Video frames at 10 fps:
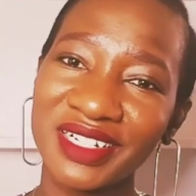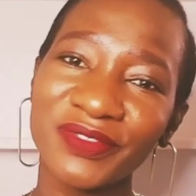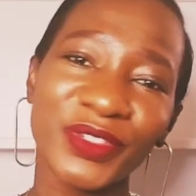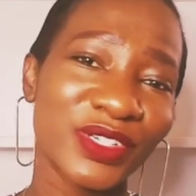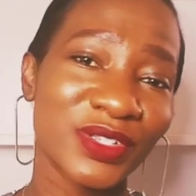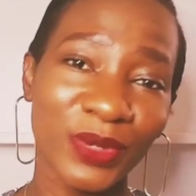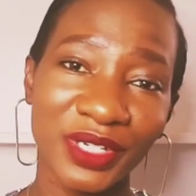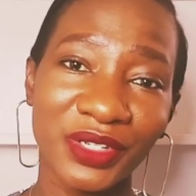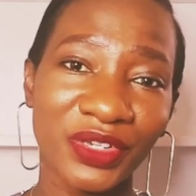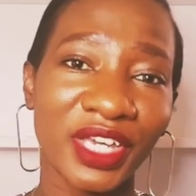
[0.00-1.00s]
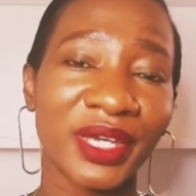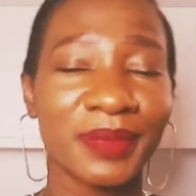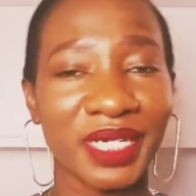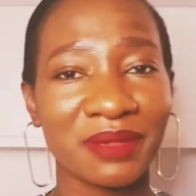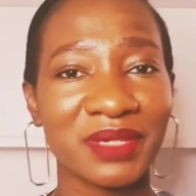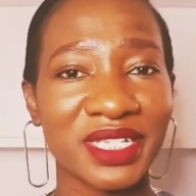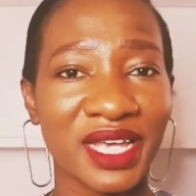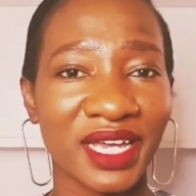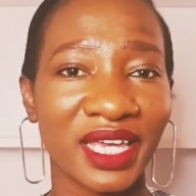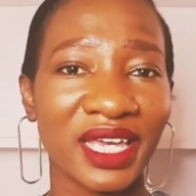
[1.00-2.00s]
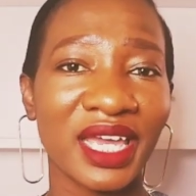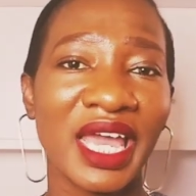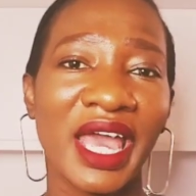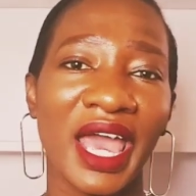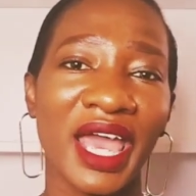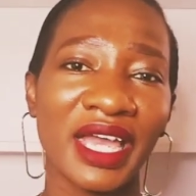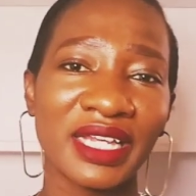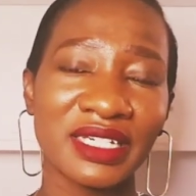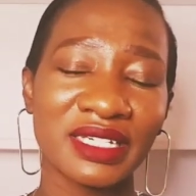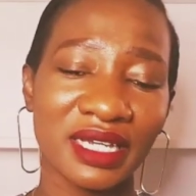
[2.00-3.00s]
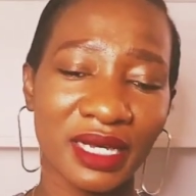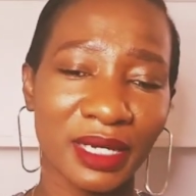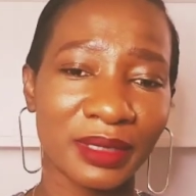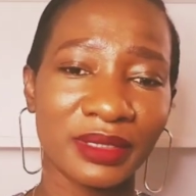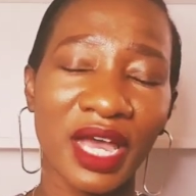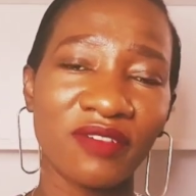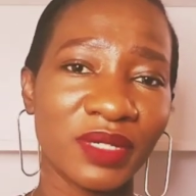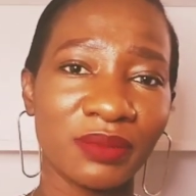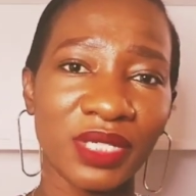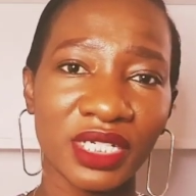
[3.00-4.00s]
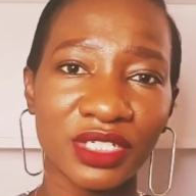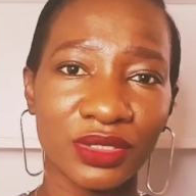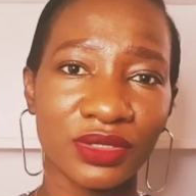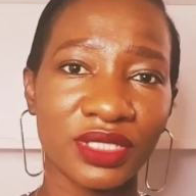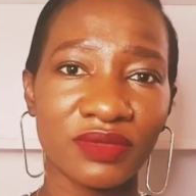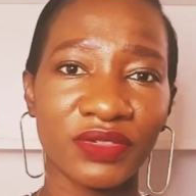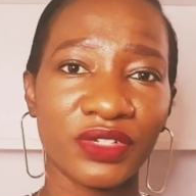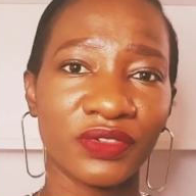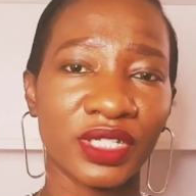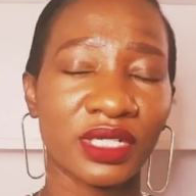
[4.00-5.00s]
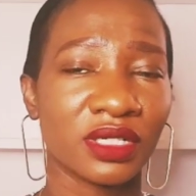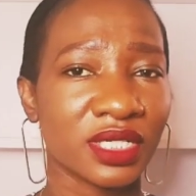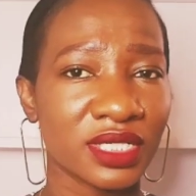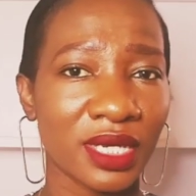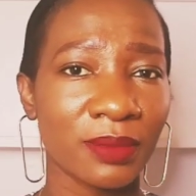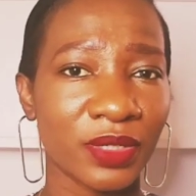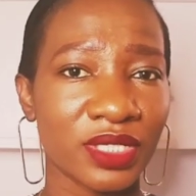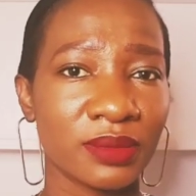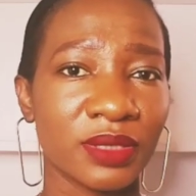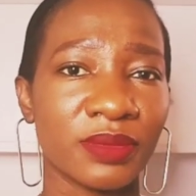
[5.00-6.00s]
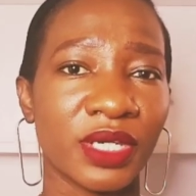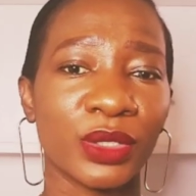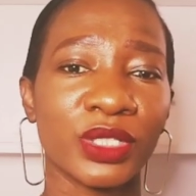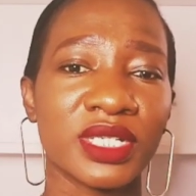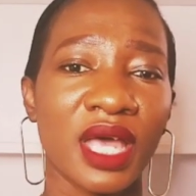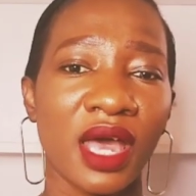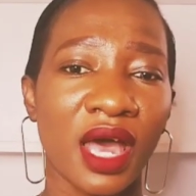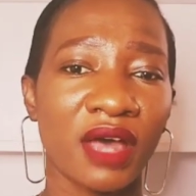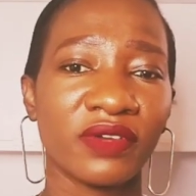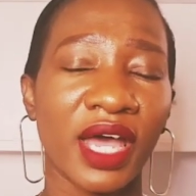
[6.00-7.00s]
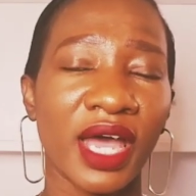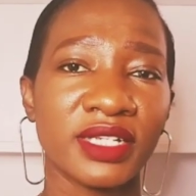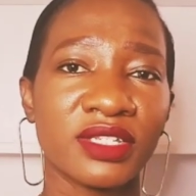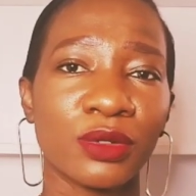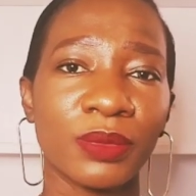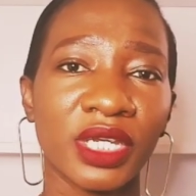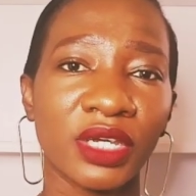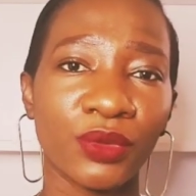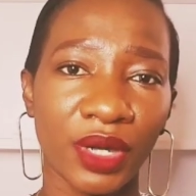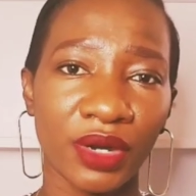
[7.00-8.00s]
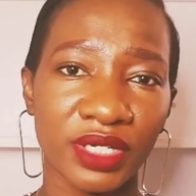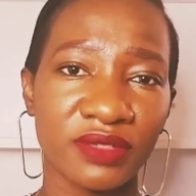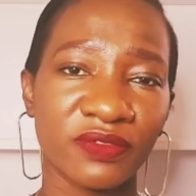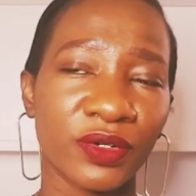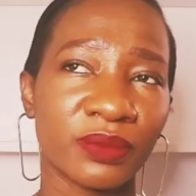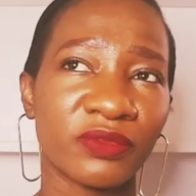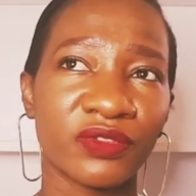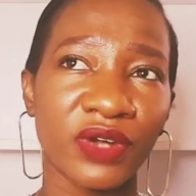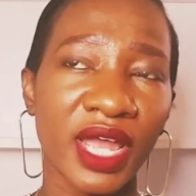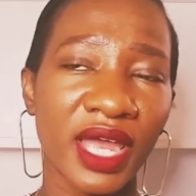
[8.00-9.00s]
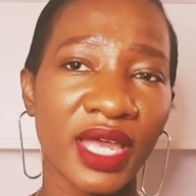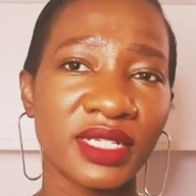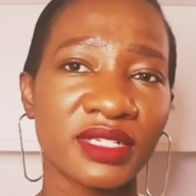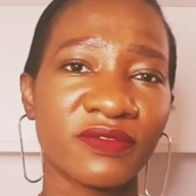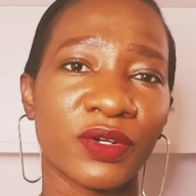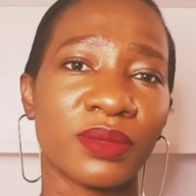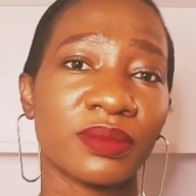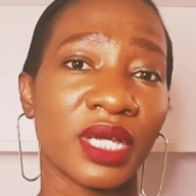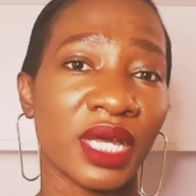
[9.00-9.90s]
For those who are new here, my name is Agi, and I've been meaning to do this video for the longest time possible because I've had so many queries from friends, from